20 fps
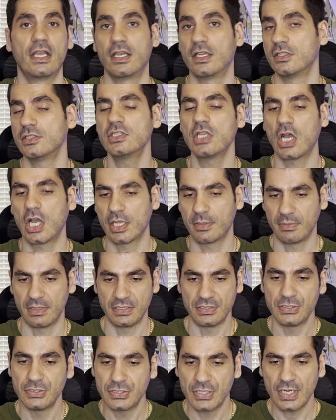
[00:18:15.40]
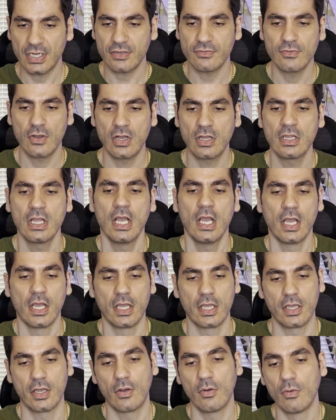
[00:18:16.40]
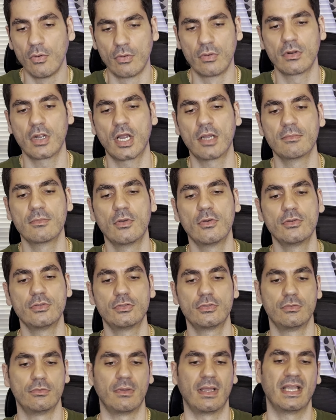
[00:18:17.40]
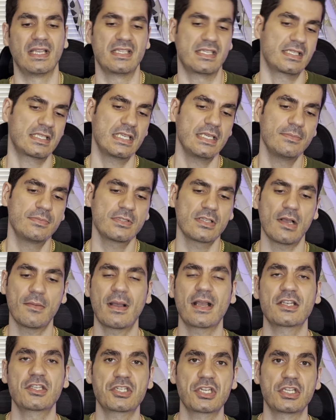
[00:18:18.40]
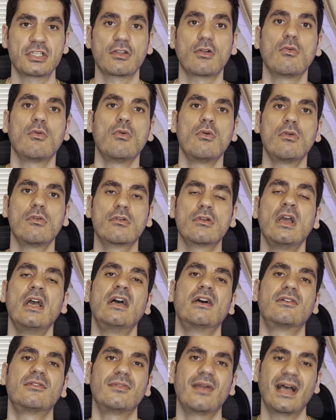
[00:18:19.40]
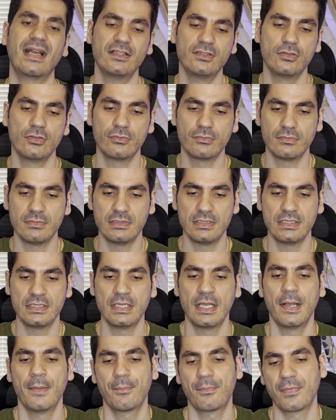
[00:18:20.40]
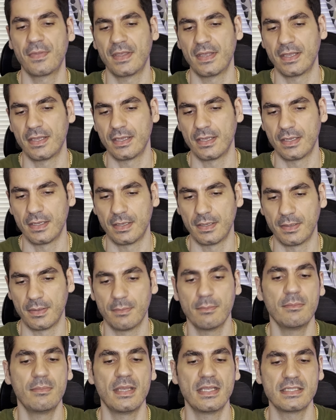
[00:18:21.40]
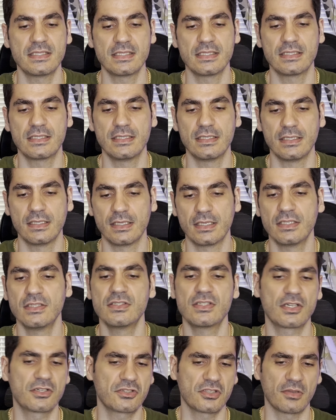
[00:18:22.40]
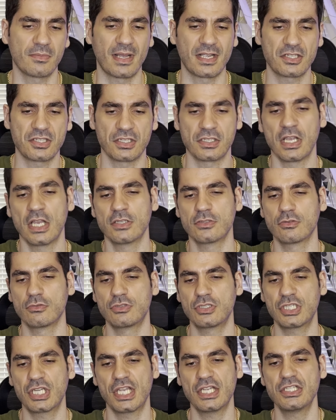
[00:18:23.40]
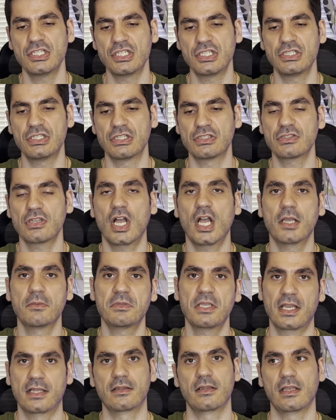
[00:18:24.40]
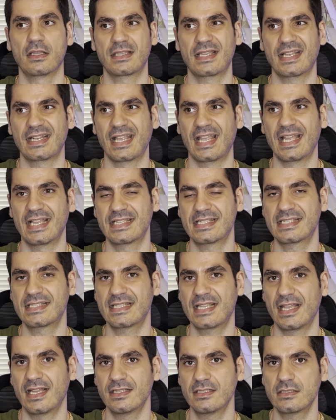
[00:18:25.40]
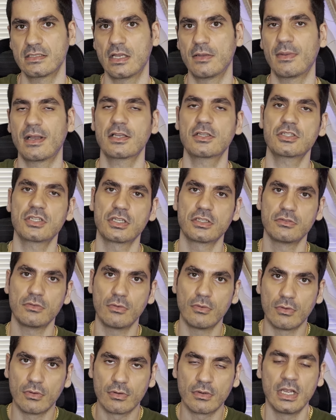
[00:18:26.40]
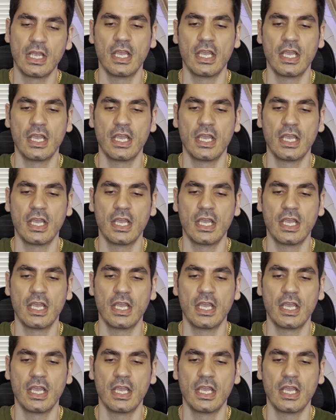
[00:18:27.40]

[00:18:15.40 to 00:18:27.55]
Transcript: time interval, or I'm going to skip some action, or randomly basically insert some action. So changing the time can extend some action or